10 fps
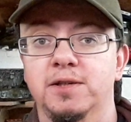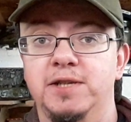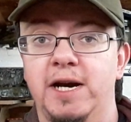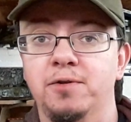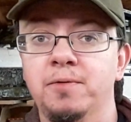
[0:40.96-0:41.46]

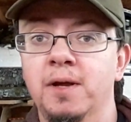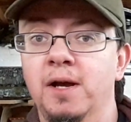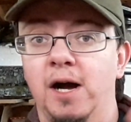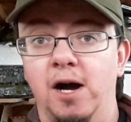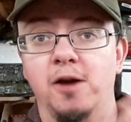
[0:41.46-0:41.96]
channel.
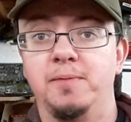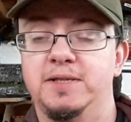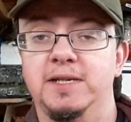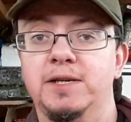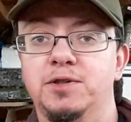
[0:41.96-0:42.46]
I hope you're
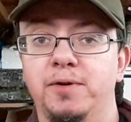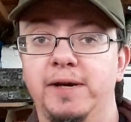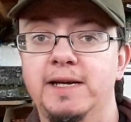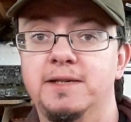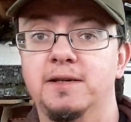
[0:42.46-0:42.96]
still
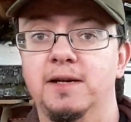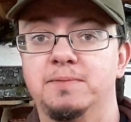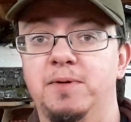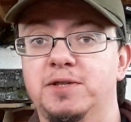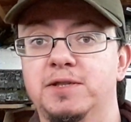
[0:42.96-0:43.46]
enjoying it
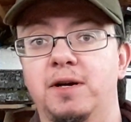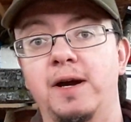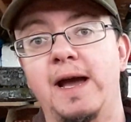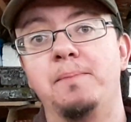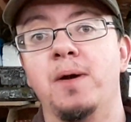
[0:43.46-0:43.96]
as much as
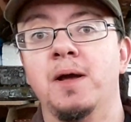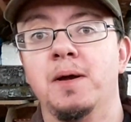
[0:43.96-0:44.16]
I am